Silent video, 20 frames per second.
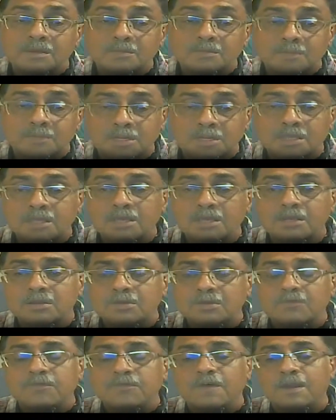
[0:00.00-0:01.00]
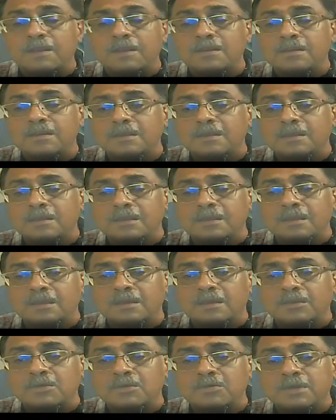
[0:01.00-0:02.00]
But here you find
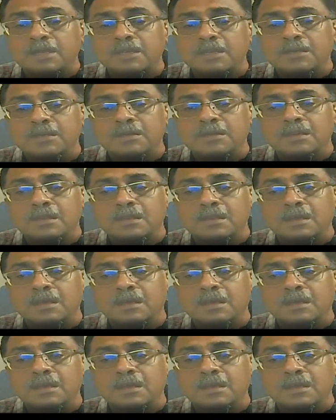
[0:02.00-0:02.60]
you can